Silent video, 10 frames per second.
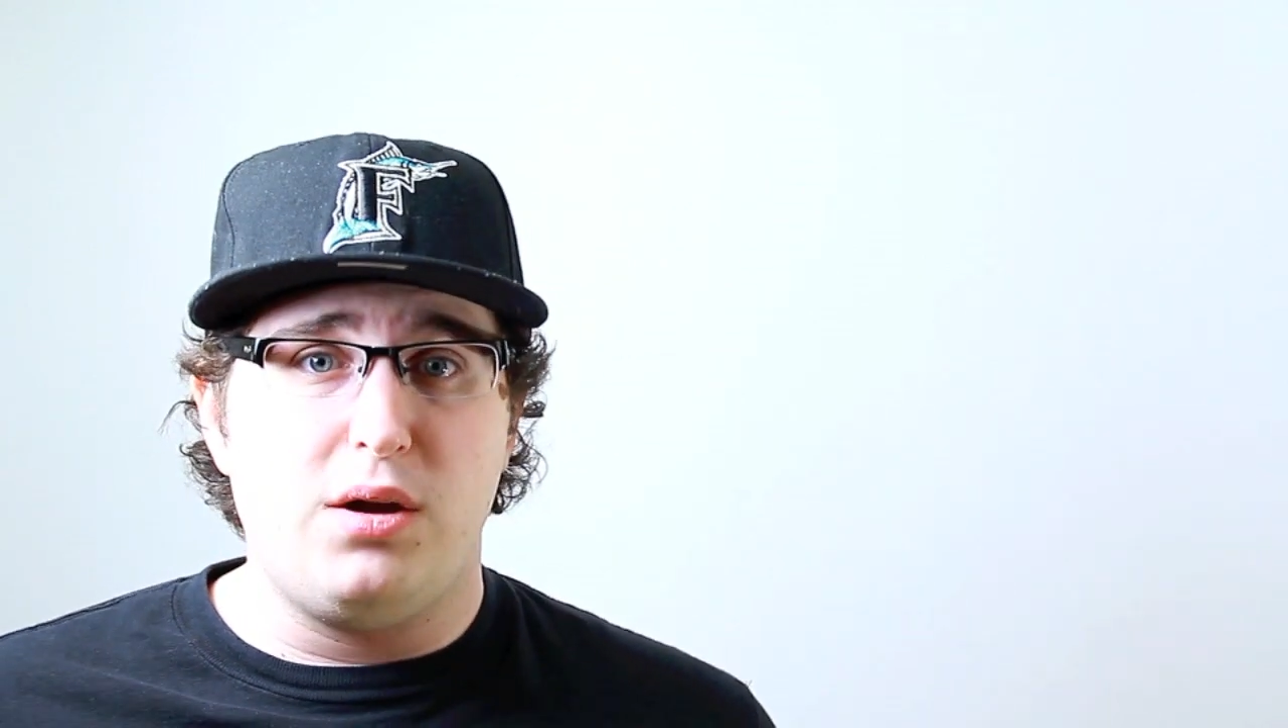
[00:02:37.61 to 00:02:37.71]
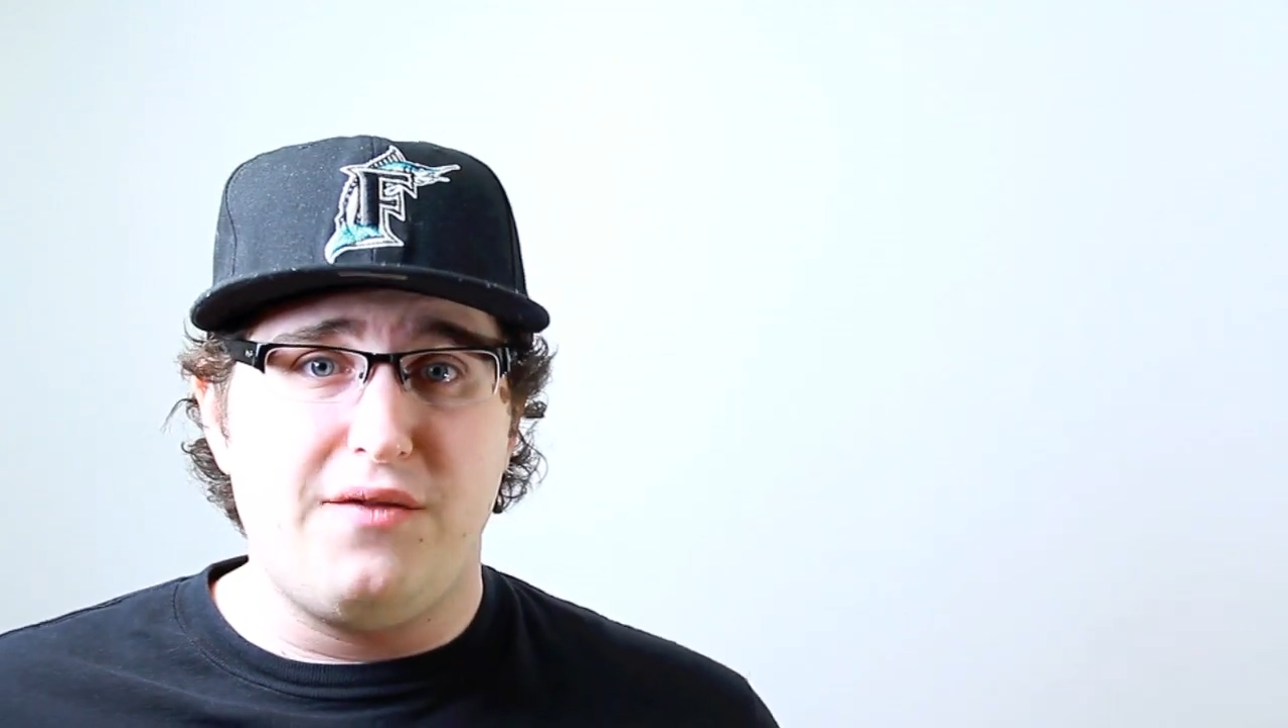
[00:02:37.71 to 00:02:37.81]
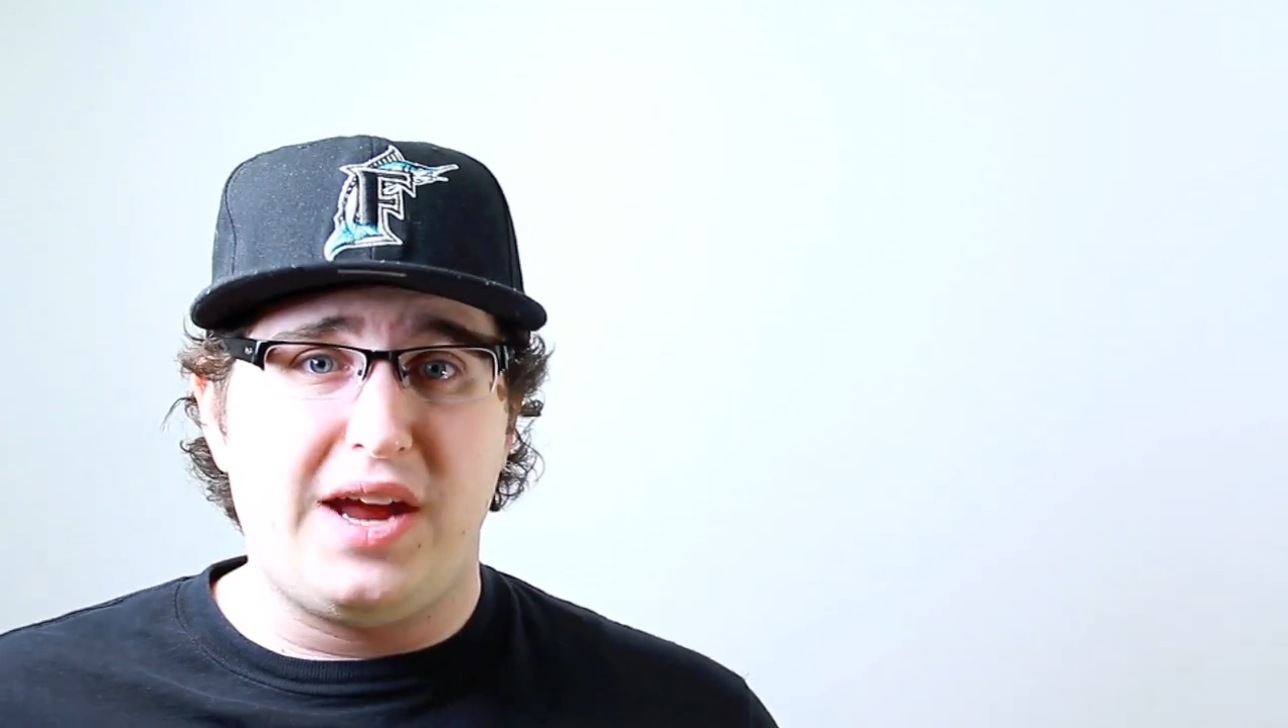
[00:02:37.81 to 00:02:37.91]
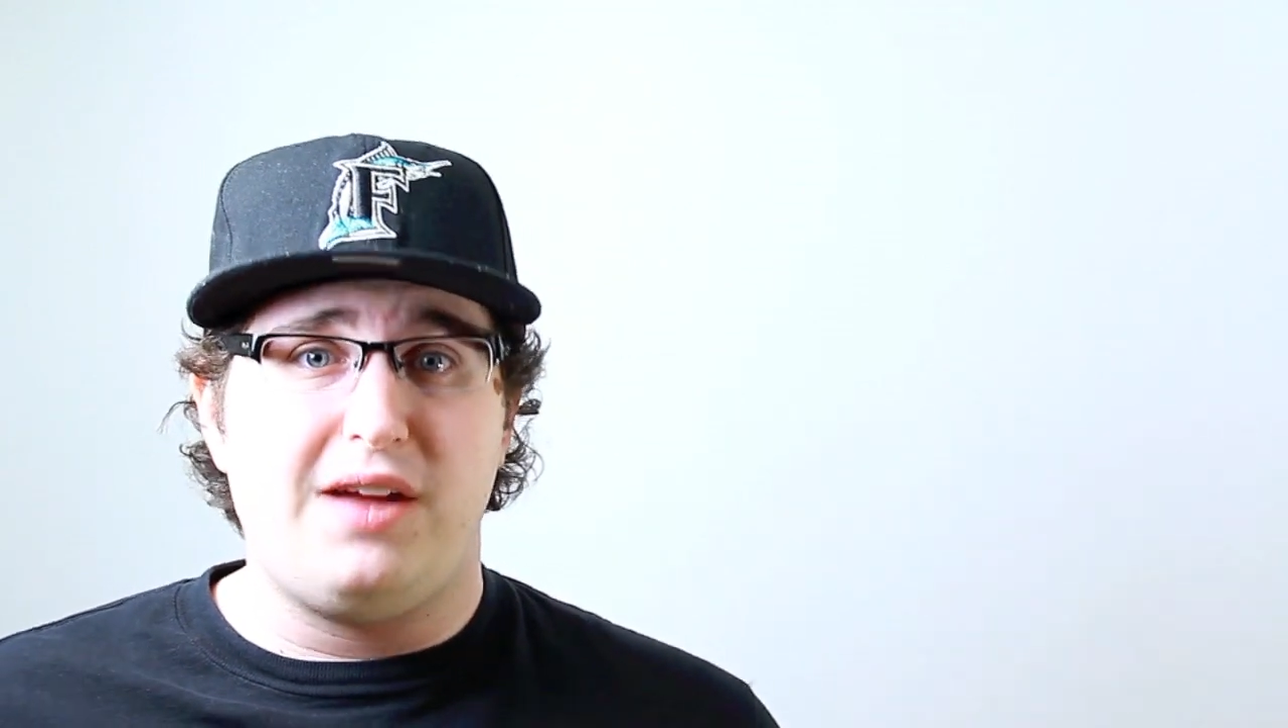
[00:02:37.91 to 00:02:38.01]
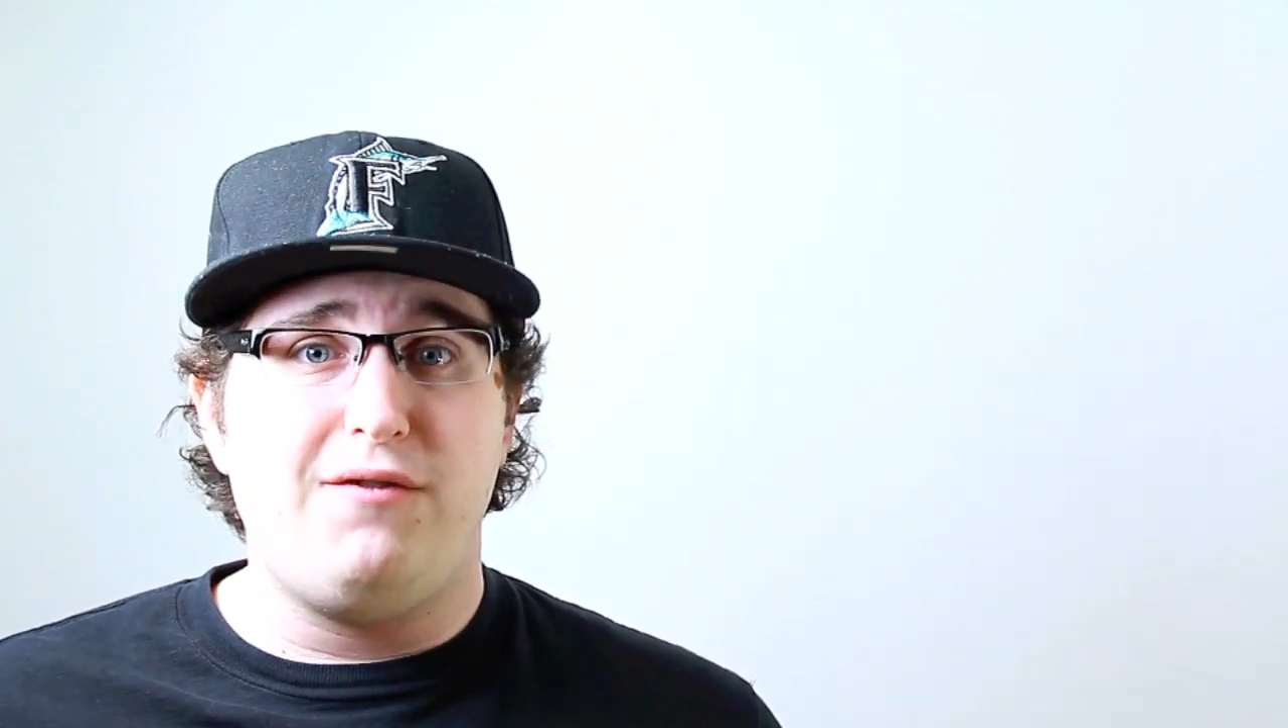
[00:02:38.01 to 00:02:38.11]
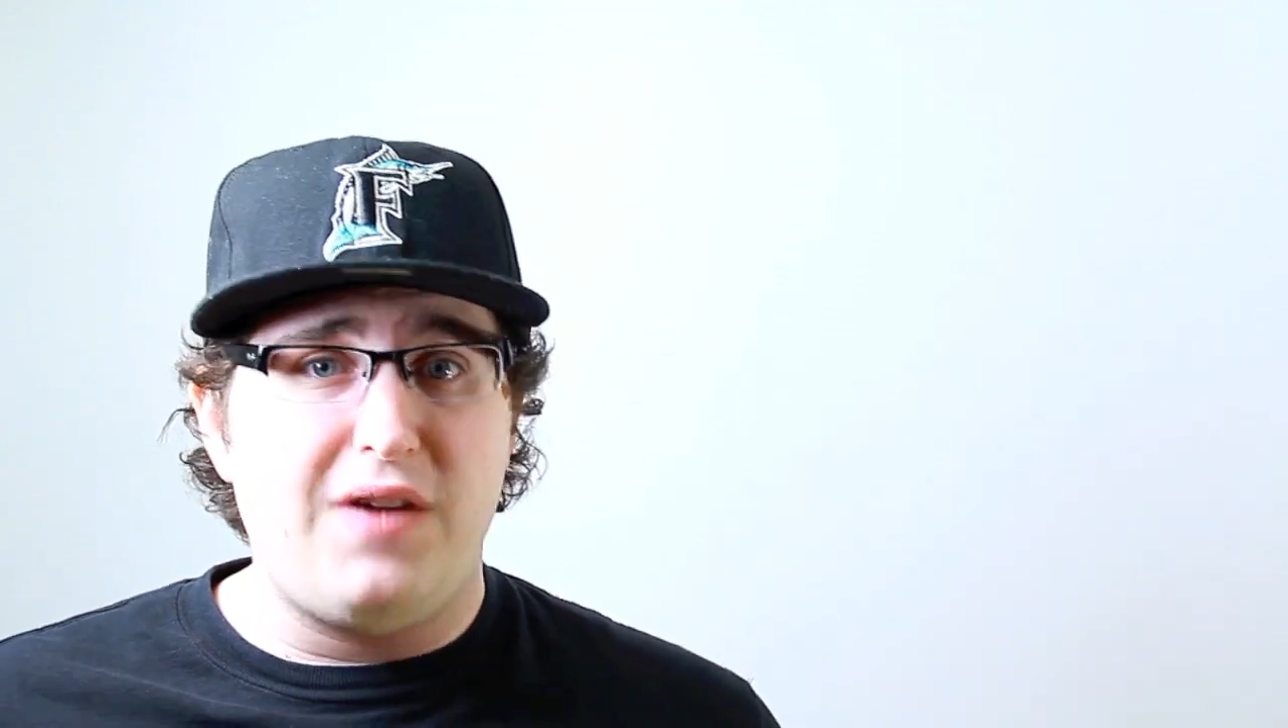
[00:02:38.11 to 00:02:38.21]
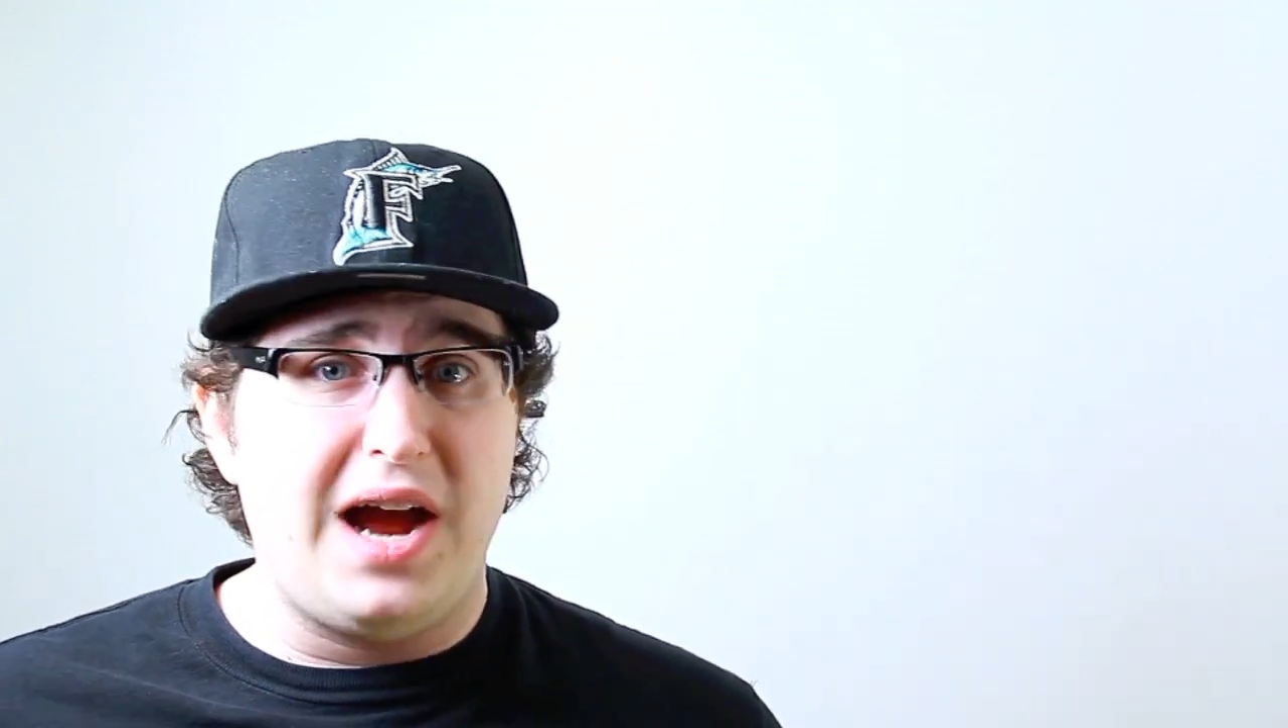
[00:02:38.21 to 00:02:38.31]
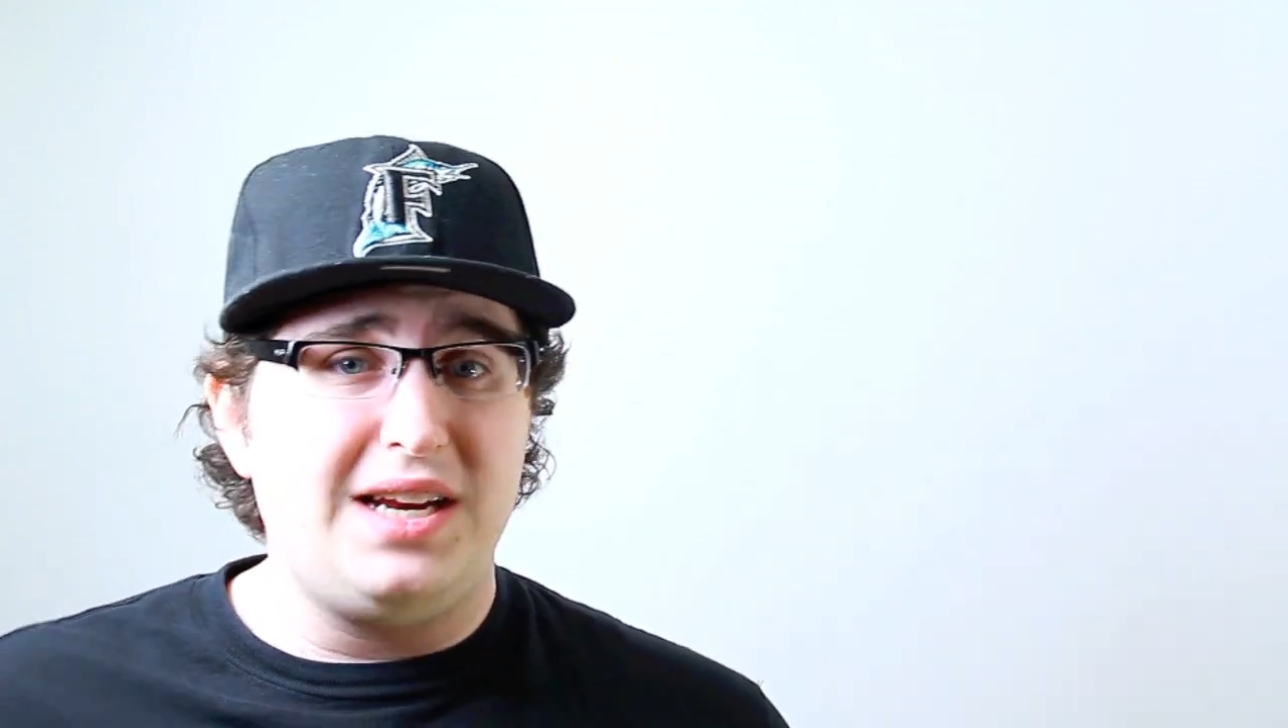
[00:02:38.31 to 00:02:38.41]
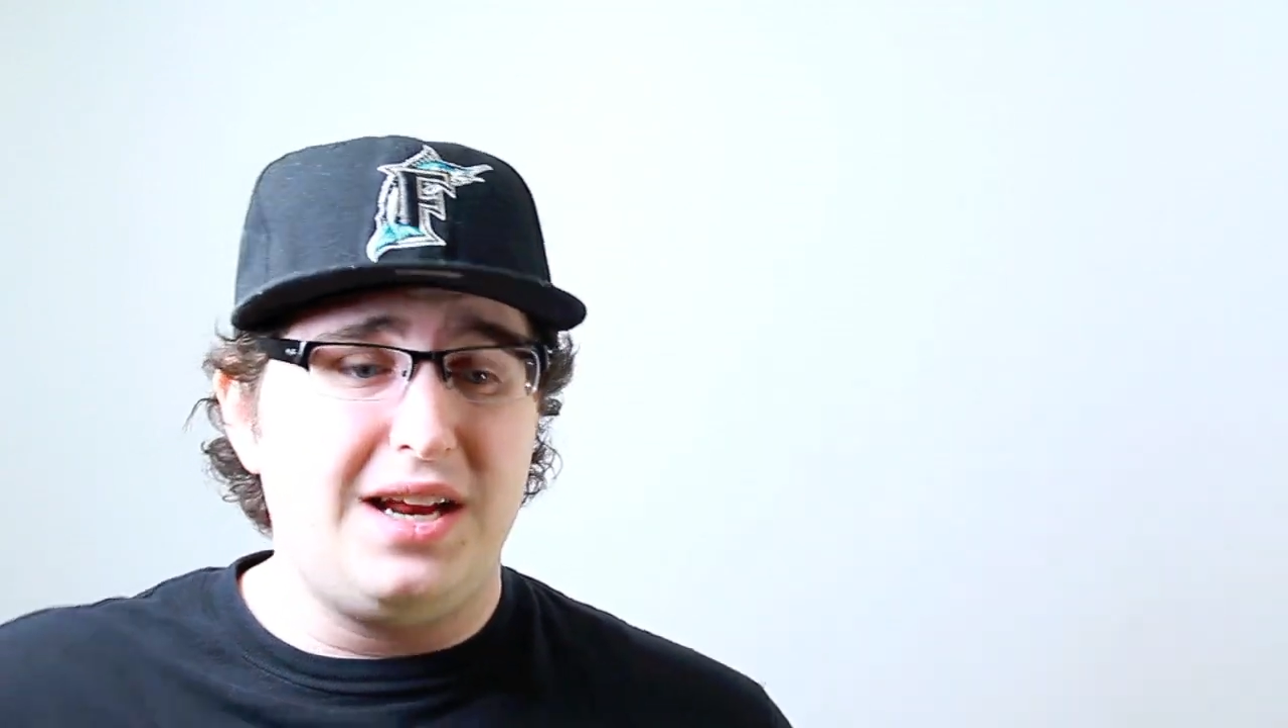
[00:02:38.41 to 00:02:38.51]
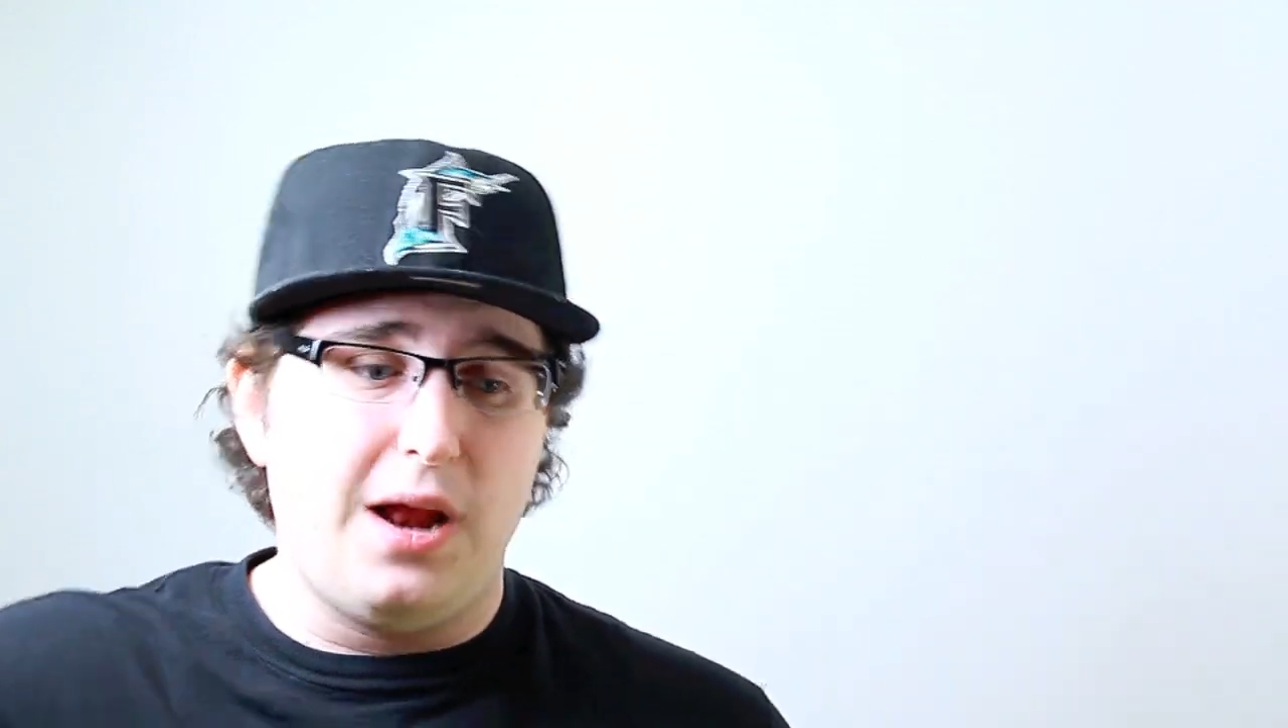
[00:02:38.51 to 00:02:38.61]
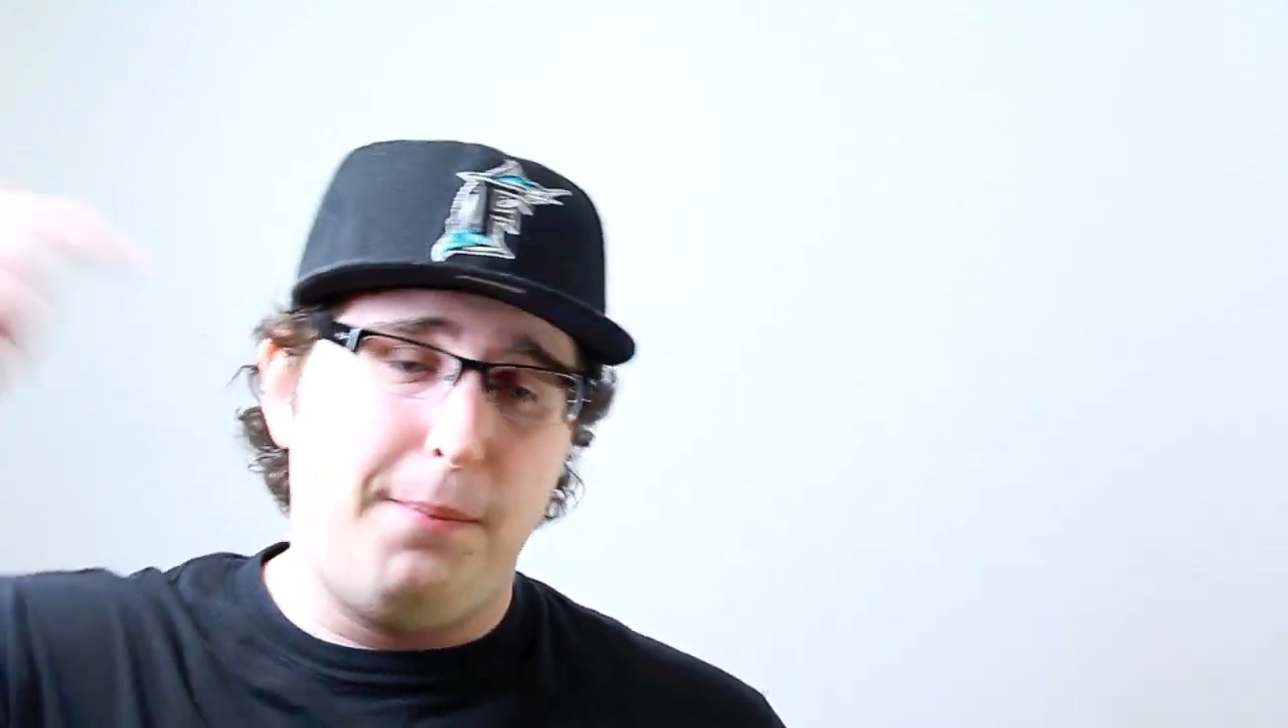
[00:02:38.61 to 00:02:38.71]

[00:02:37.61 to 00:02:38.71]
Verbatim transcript: and if I can find it,